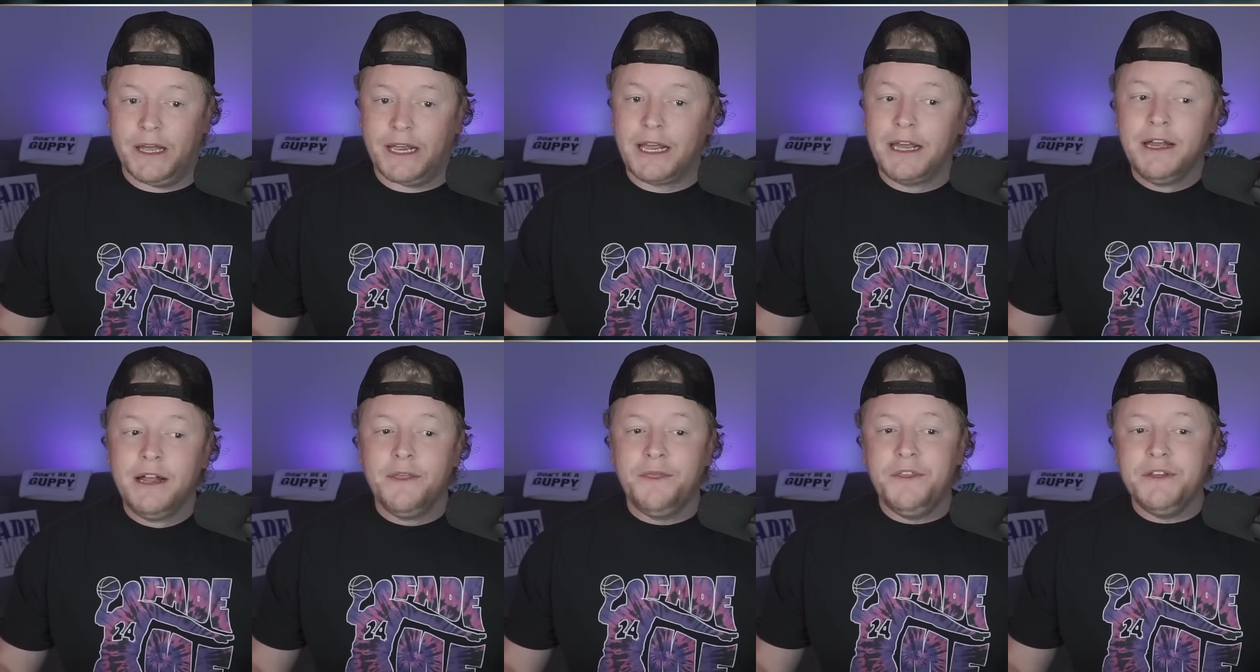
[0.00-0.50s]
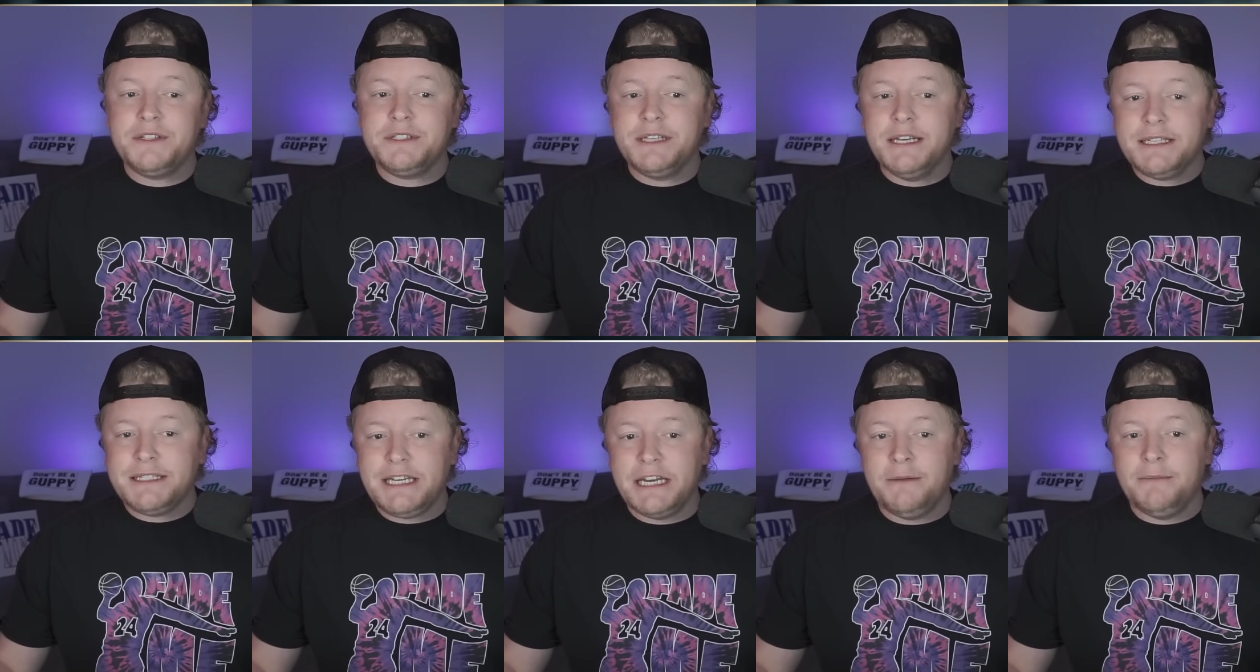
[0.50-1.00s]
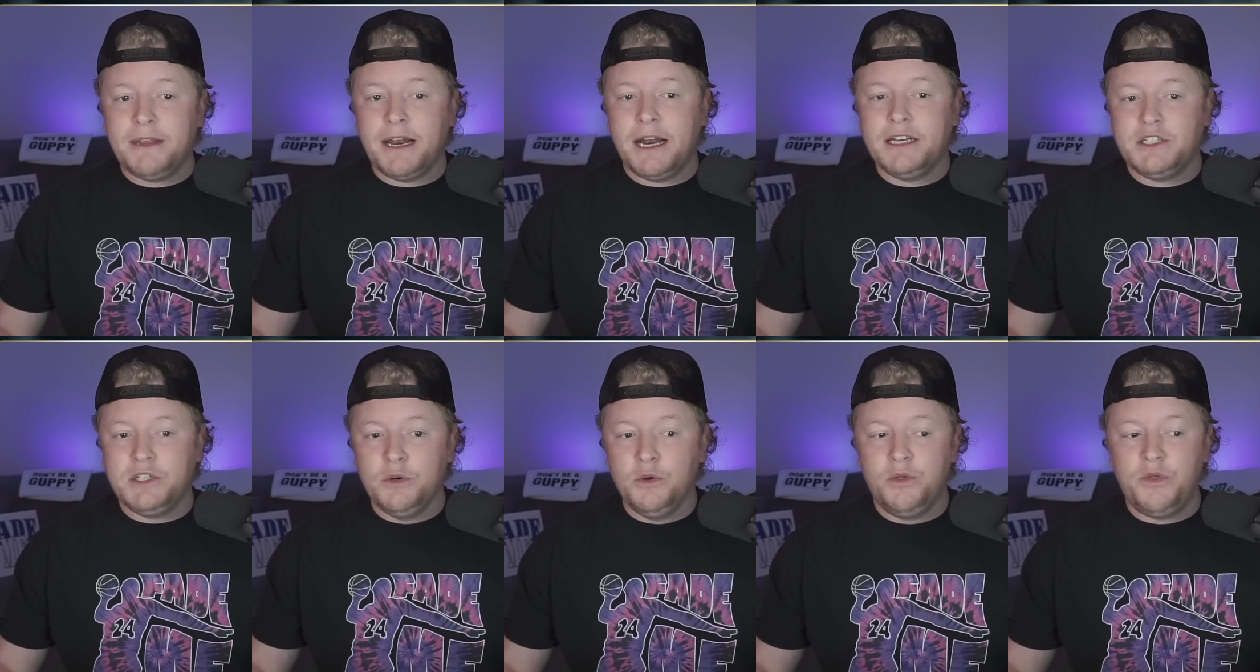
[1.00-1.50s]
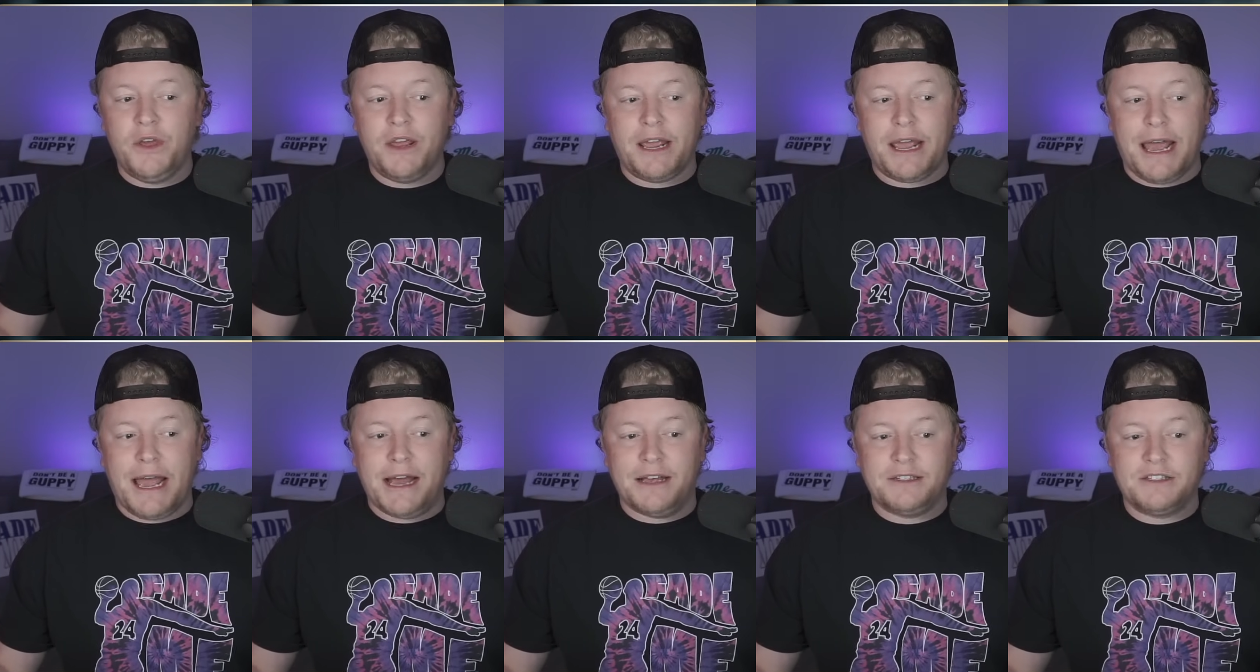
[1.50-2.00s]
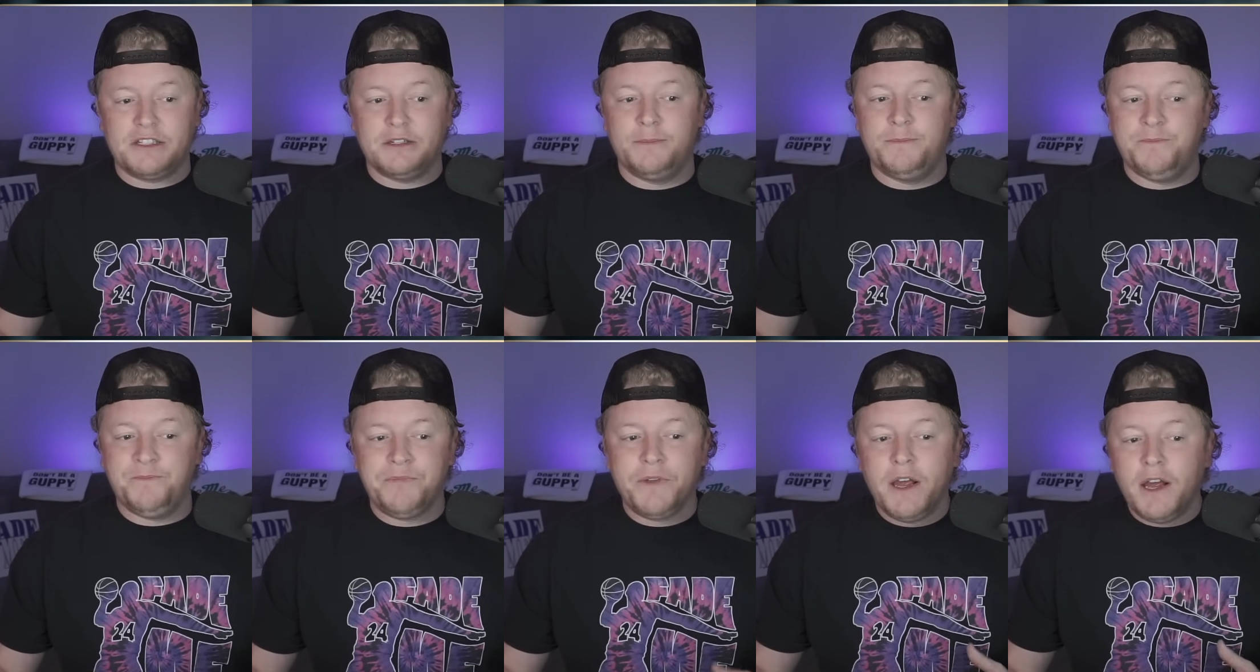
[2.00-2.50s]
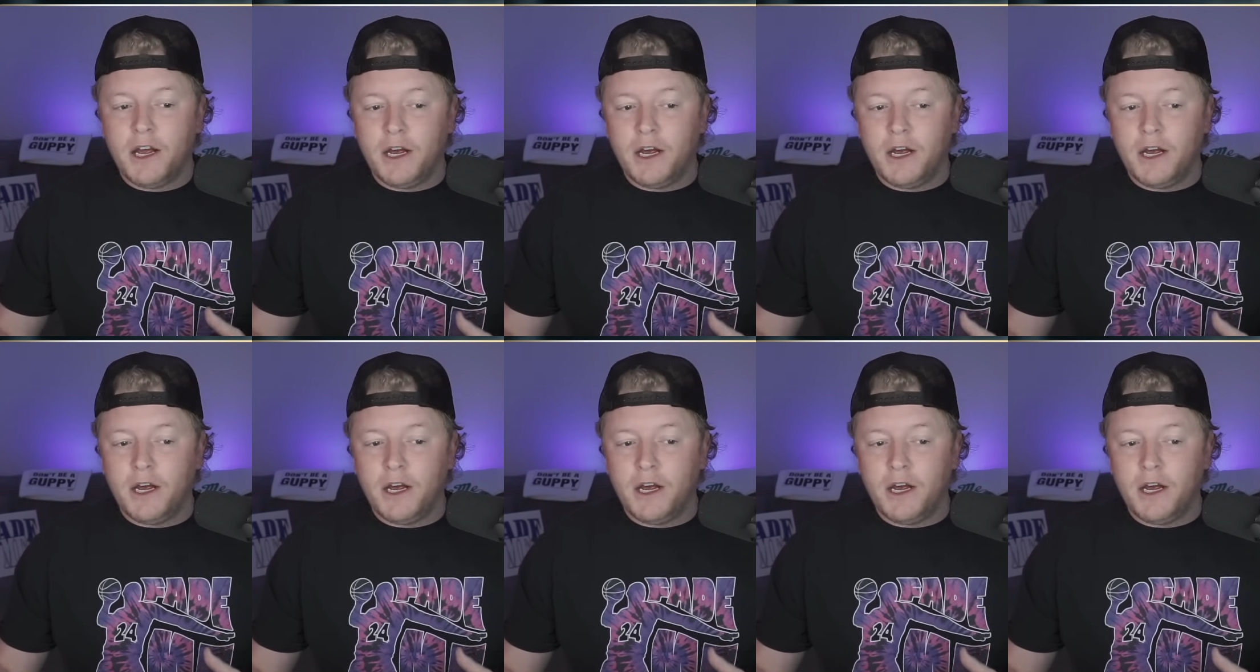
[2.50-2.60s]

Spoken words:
Like, this is a team that I do think has some